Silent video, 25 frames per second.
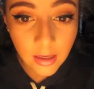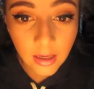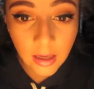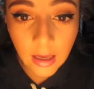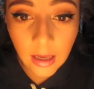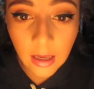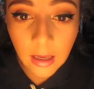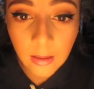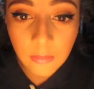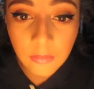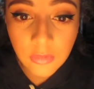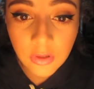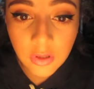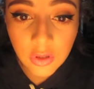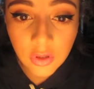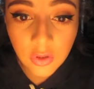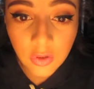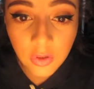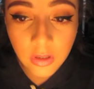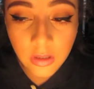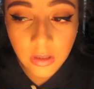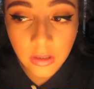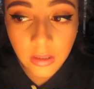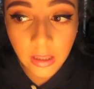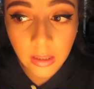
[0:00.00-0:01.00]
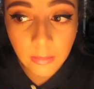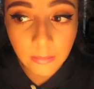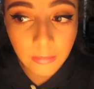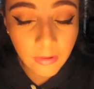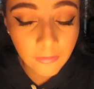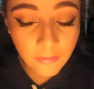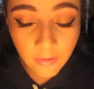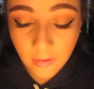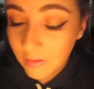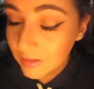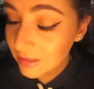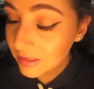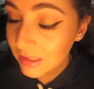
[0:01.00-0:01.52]
I'm still like, my
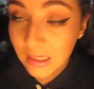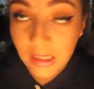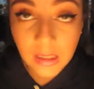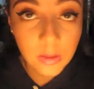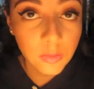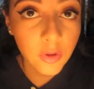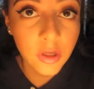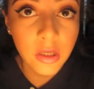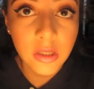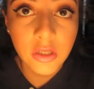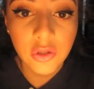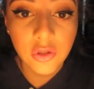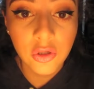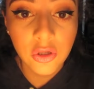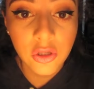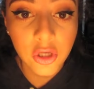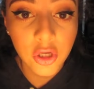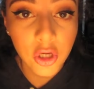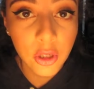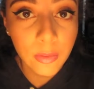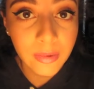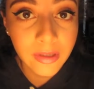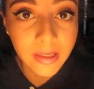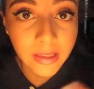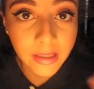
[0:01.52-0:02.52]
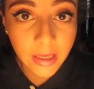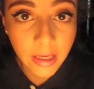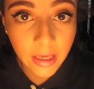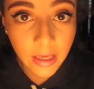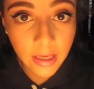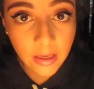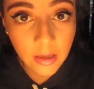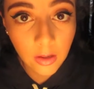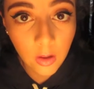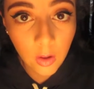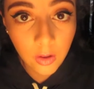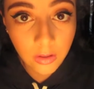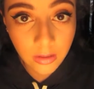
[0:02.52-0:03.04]
favorite setting spray is still the Urban
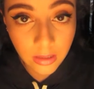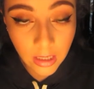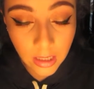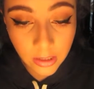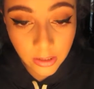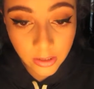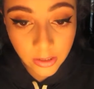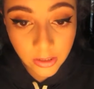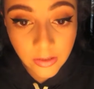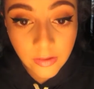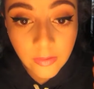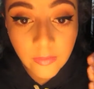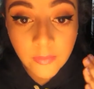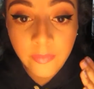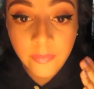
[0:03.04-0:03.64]
Decay All Nighter.